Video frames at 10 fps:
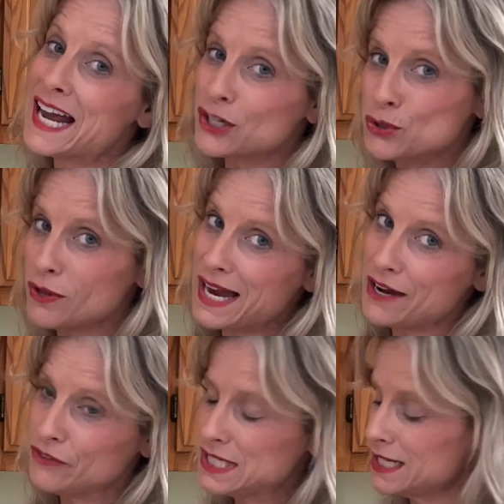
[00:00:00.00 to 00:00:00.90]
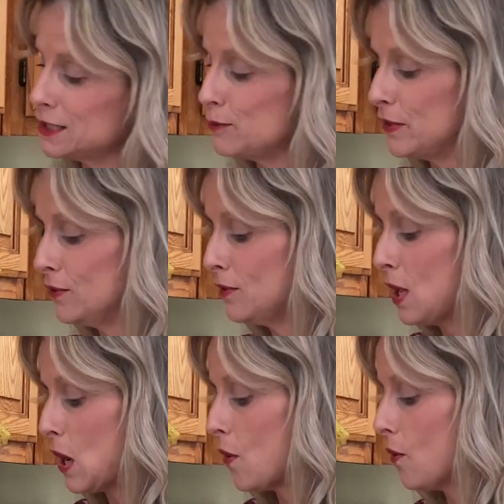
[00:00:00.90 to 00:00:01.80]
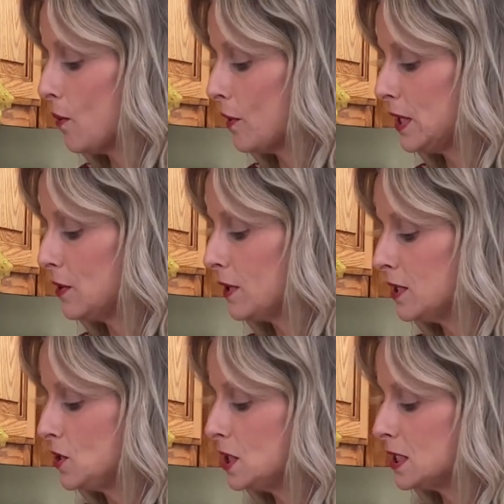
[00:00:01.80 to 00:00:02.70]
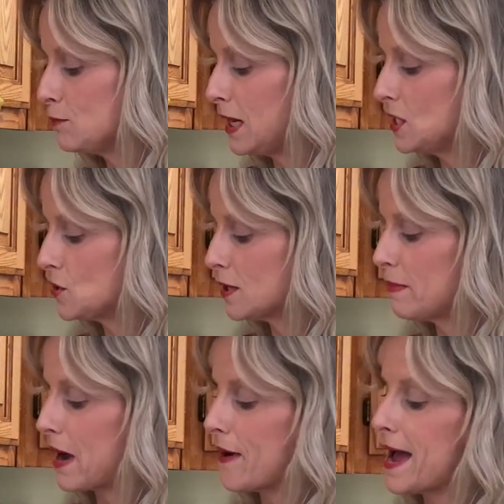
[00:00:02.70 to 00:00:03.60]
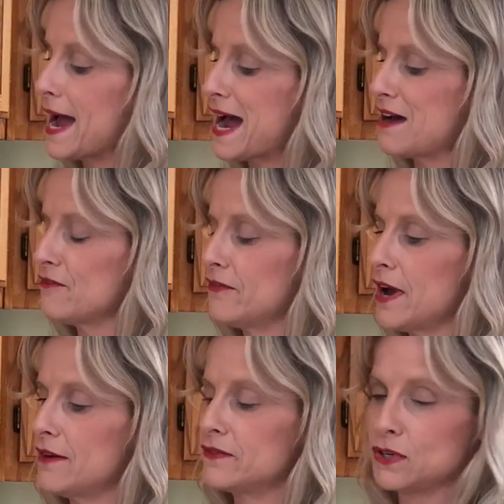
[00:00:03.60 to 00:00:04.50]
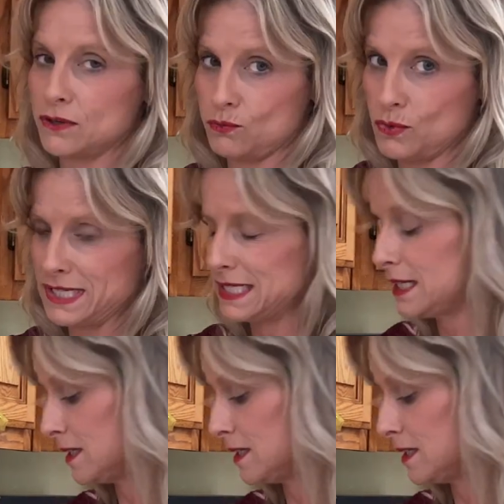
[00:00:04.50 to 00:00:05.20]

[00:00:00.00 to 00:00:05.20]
an actual 1/2 teaspoon, or you can just measure about 1/2 of your 1